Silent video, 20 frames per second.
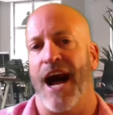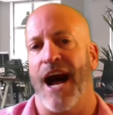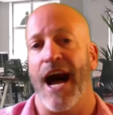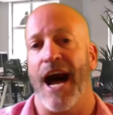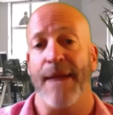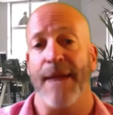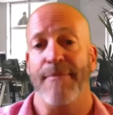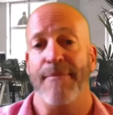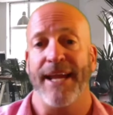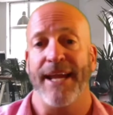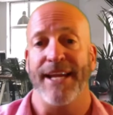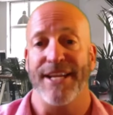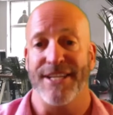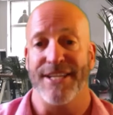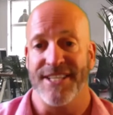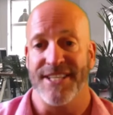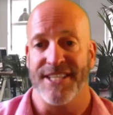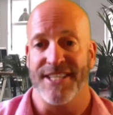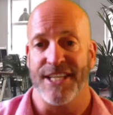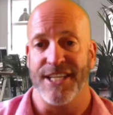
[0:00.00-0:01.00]
I made a
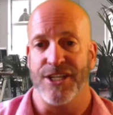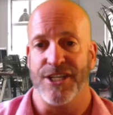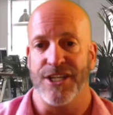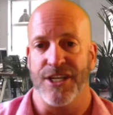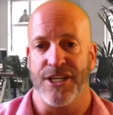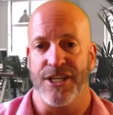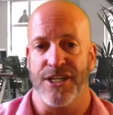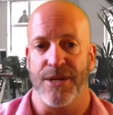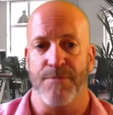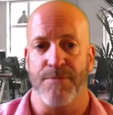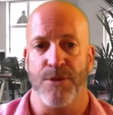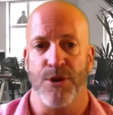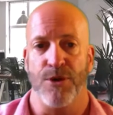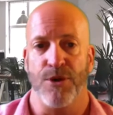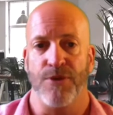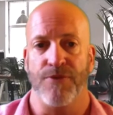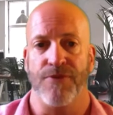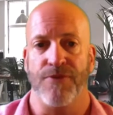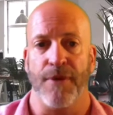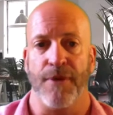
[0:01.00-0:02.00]
decision to
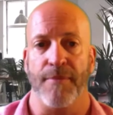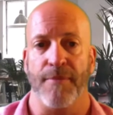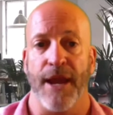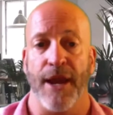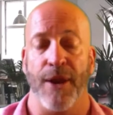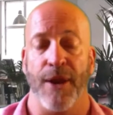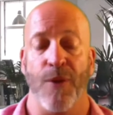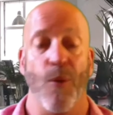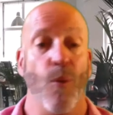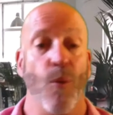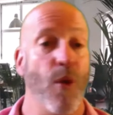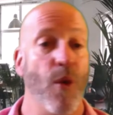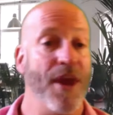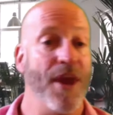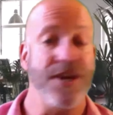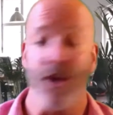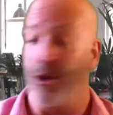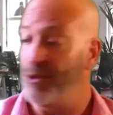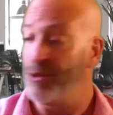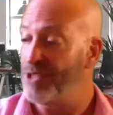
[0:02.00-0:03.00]
move from a
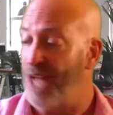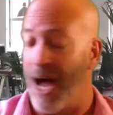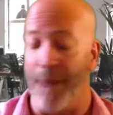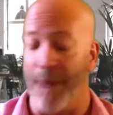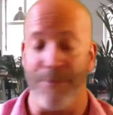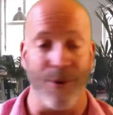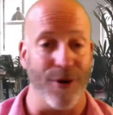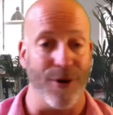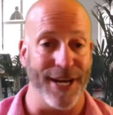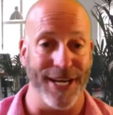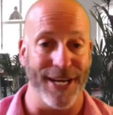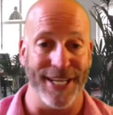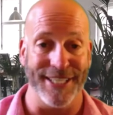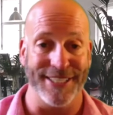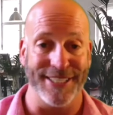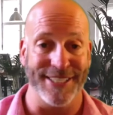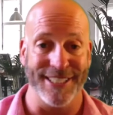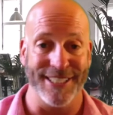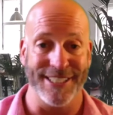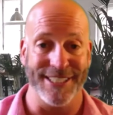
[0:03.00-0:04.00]
Windows operating
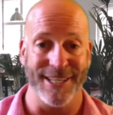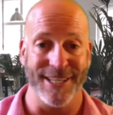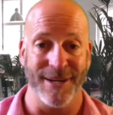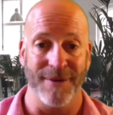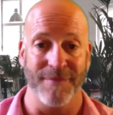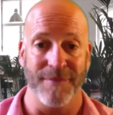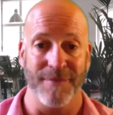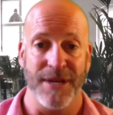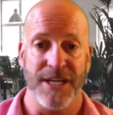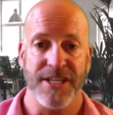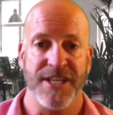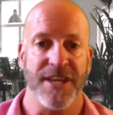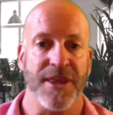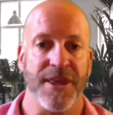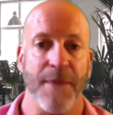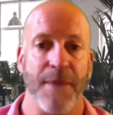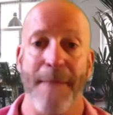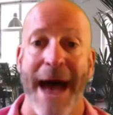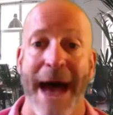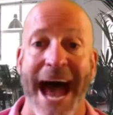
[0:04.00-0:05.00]
system to the
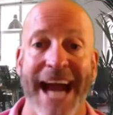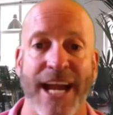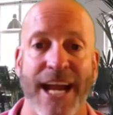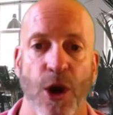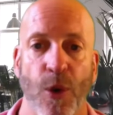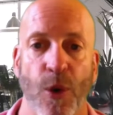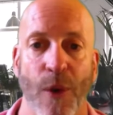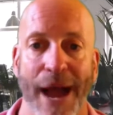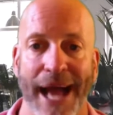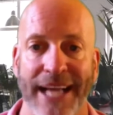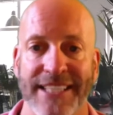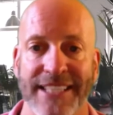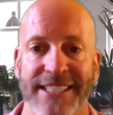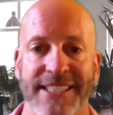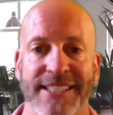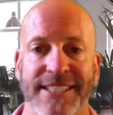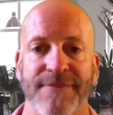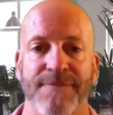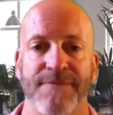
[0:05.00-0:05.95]
Mac OS